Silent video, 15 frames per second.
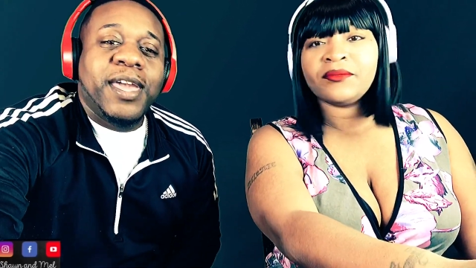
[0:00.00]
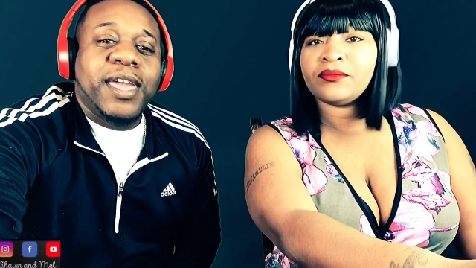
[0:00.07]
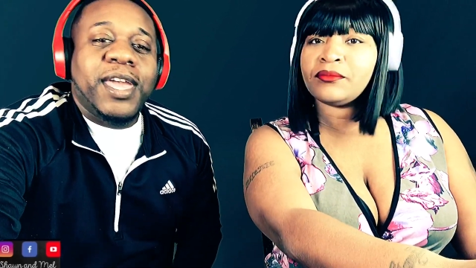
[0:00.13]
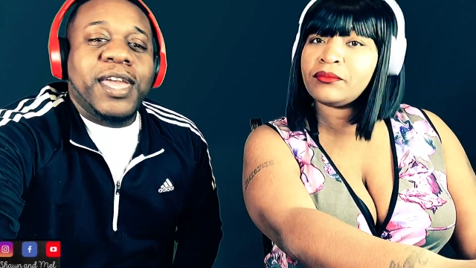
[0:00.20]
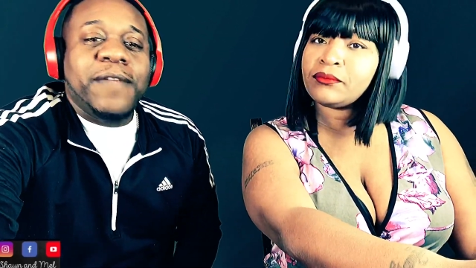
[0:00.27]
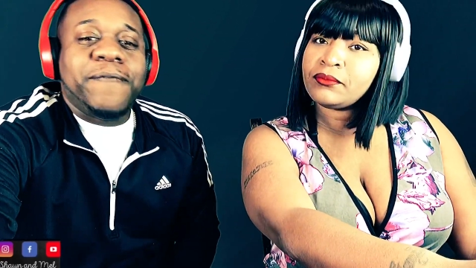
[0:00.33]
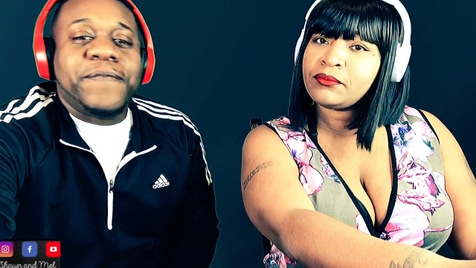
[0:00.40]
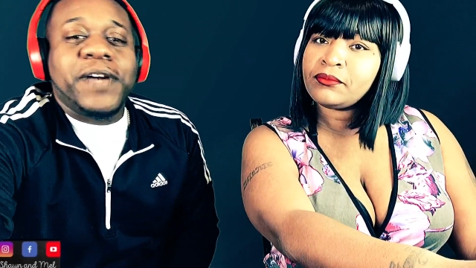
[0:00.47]

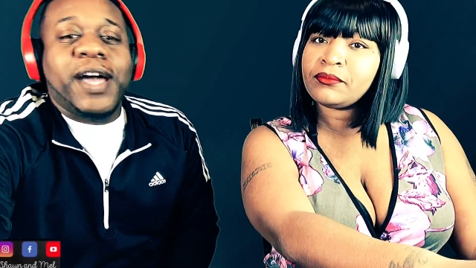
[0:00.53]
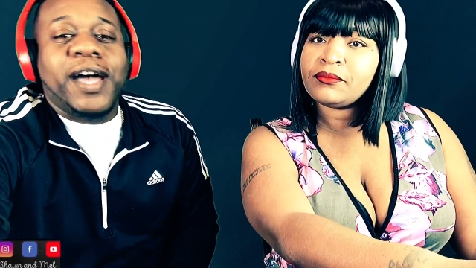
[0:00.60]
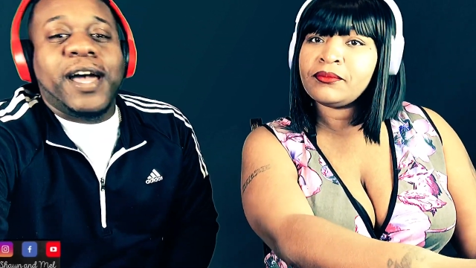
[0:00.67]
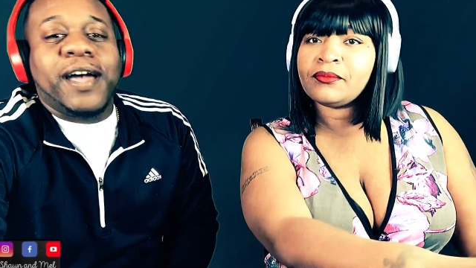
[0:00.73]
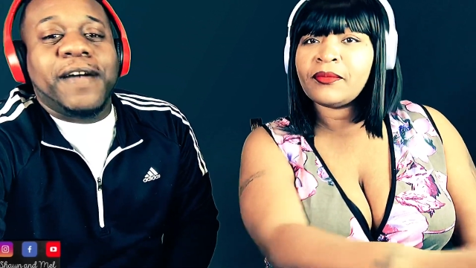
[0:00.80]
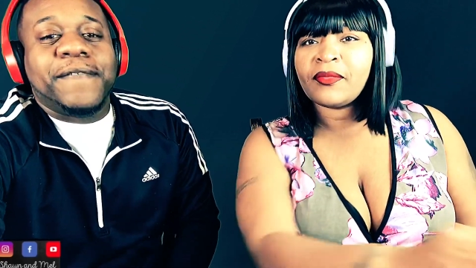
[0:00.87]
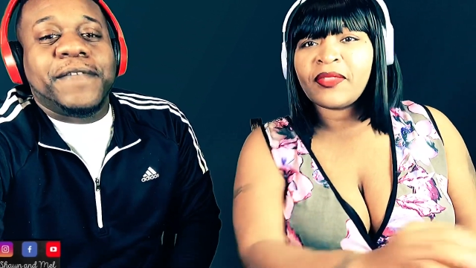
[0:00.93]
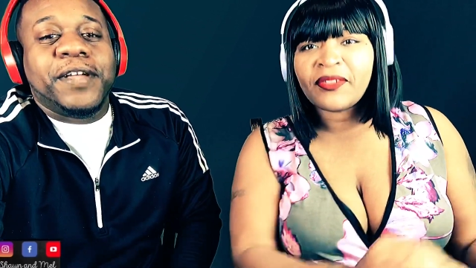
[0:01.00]
Speaker 1: In
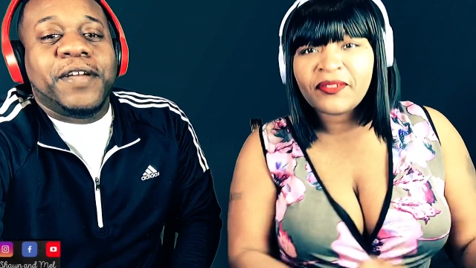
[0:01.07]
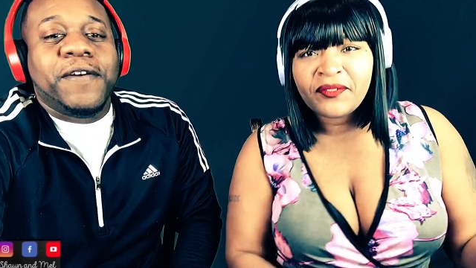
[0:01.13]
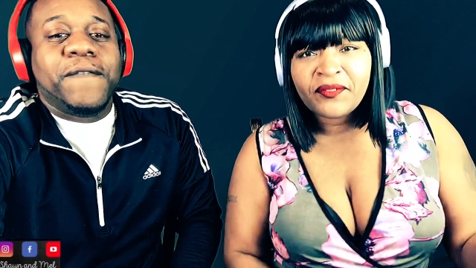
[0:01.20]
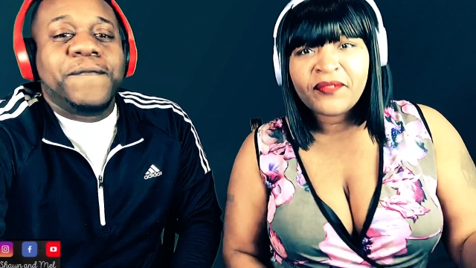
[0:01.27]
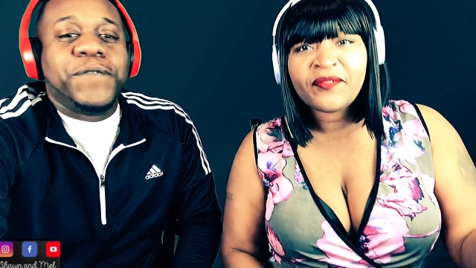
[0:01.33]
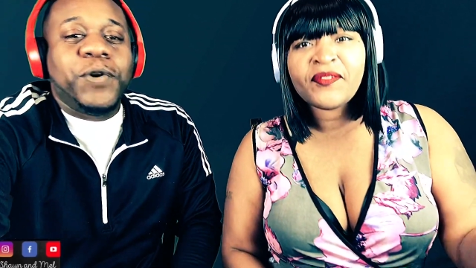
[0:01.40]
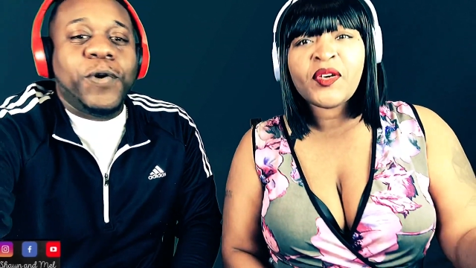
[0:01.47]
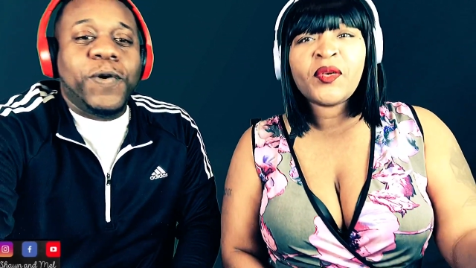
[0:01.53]
five,
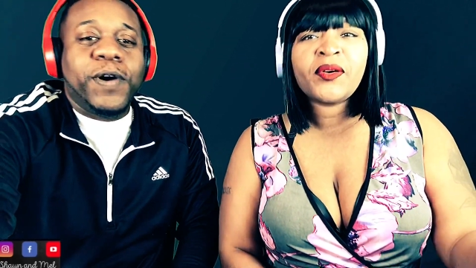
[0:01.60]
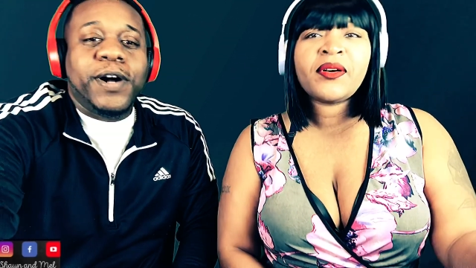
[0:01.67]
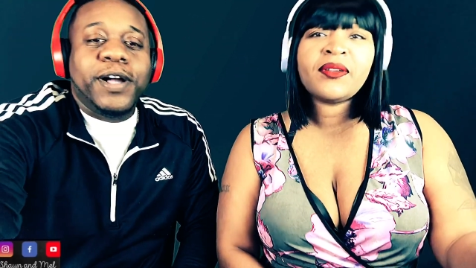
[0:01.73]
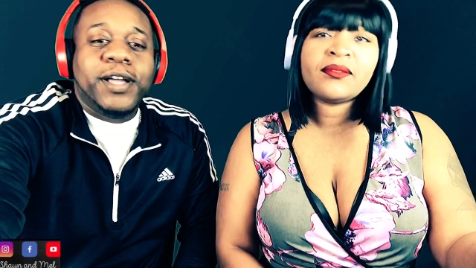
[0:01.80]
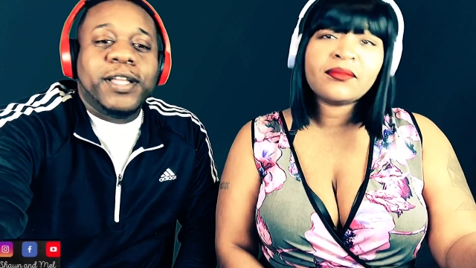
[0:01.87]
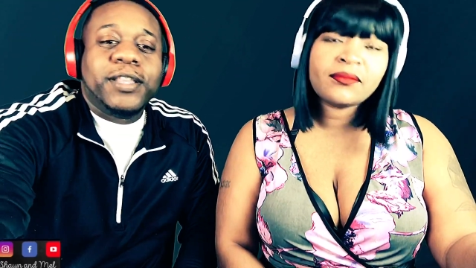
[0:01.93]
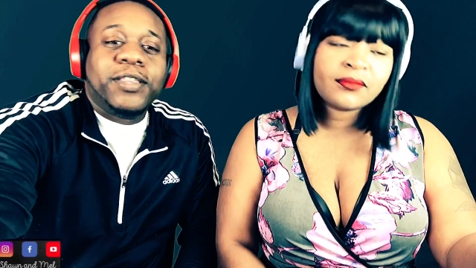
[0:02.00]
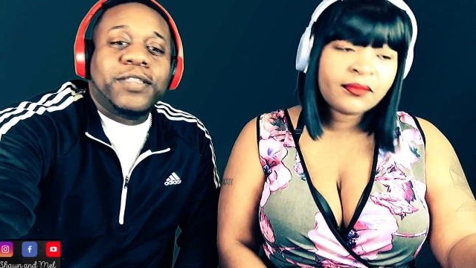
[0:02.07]
four,
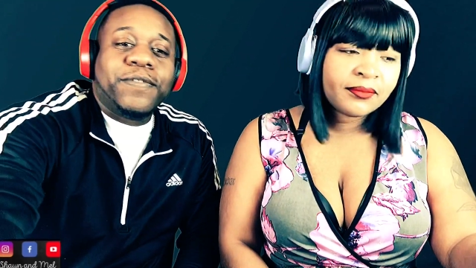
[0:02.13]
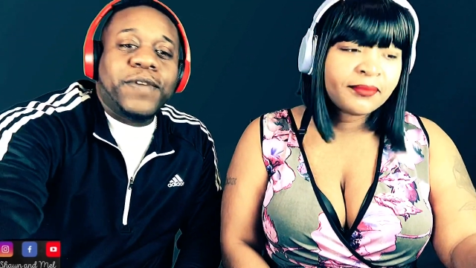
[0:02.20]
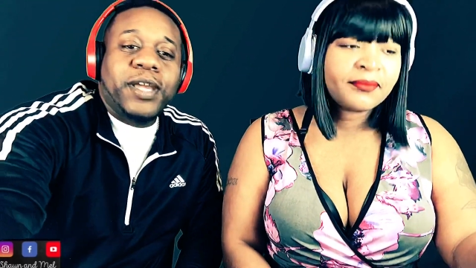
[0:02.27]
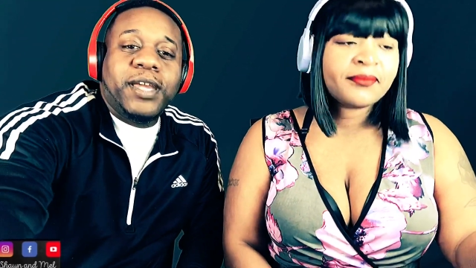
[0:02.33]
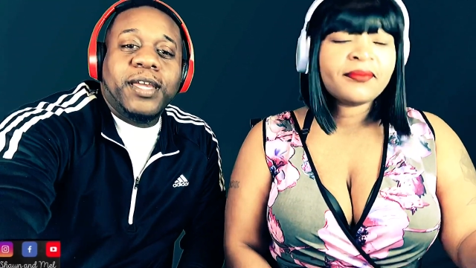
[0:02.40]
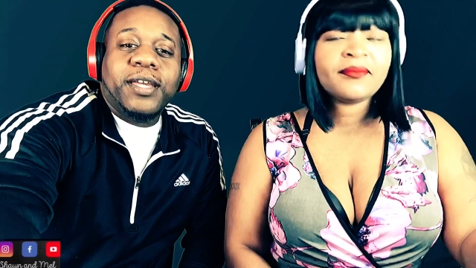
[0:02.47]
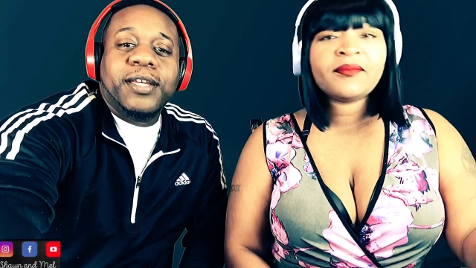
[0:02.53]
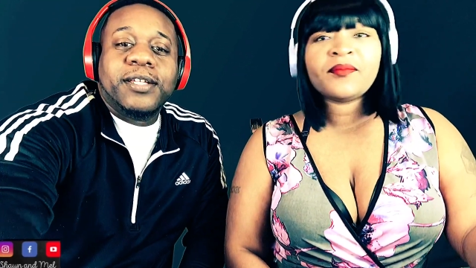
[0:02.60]

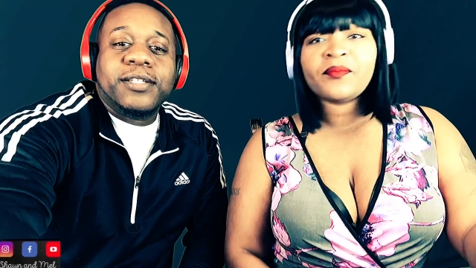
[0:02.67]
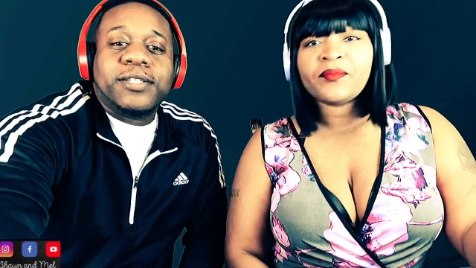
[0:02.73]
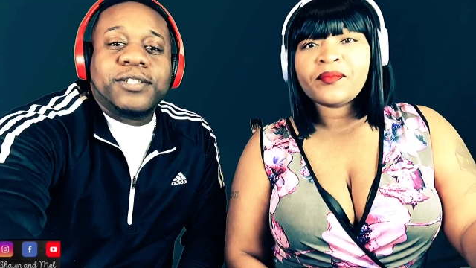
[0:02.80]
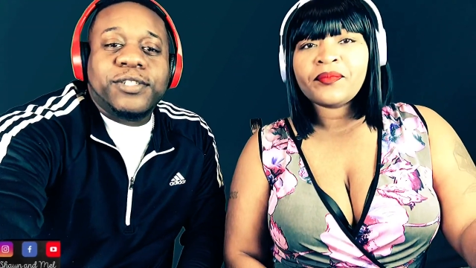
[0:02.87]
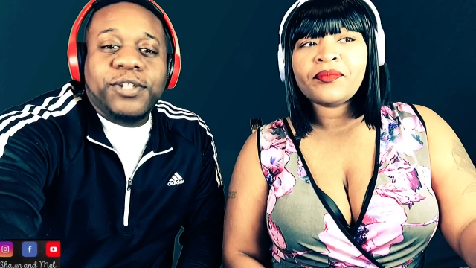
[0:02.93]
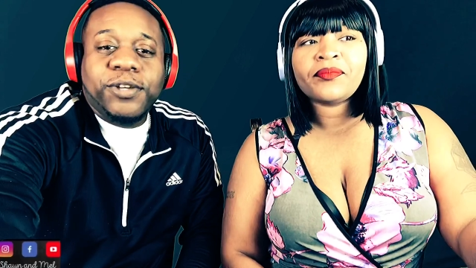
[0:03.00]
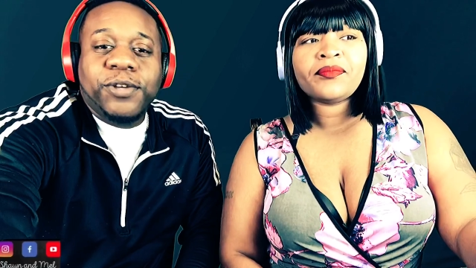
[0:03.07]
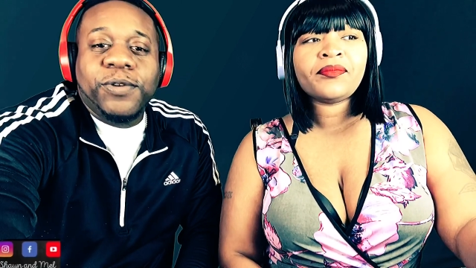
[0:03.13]
three,
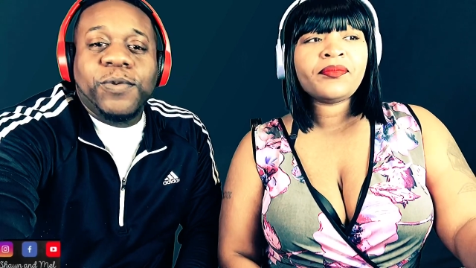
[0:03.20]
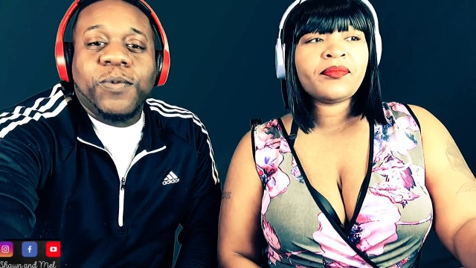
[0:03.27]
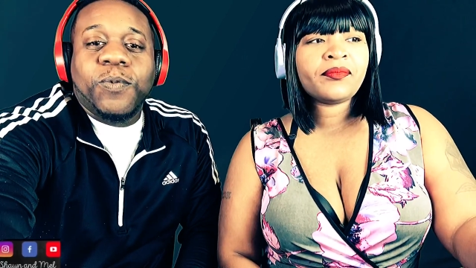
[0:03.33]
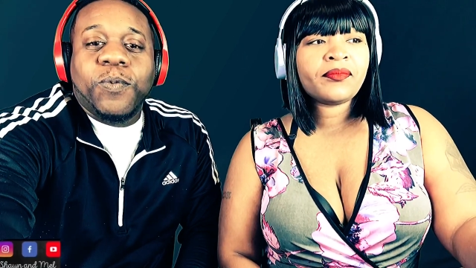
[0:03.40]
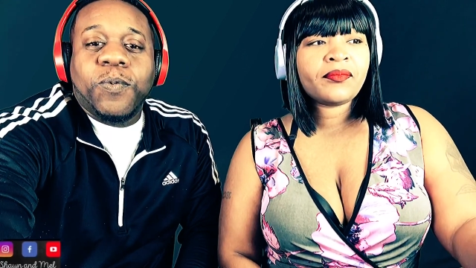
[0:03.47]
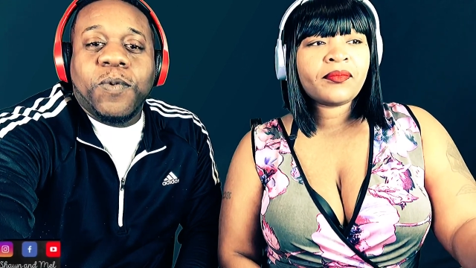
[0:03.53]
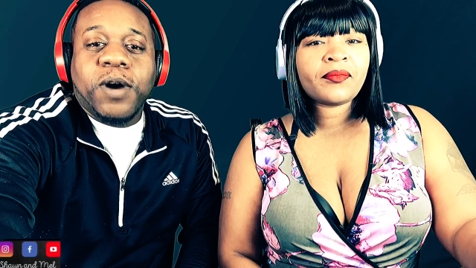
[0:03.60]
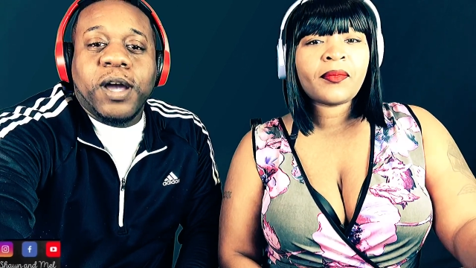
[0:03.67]
two,
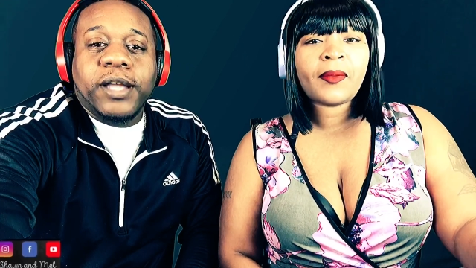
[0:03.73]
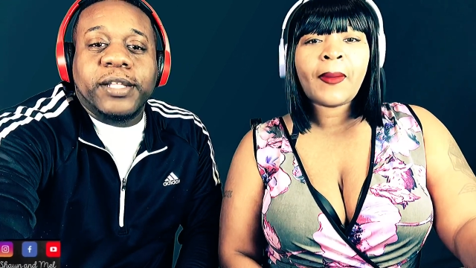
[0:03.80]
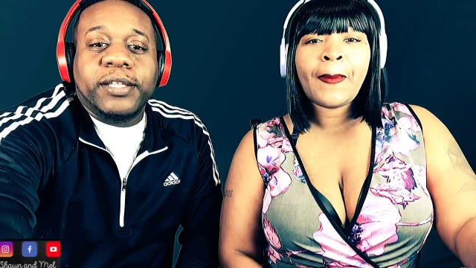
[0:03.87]
one.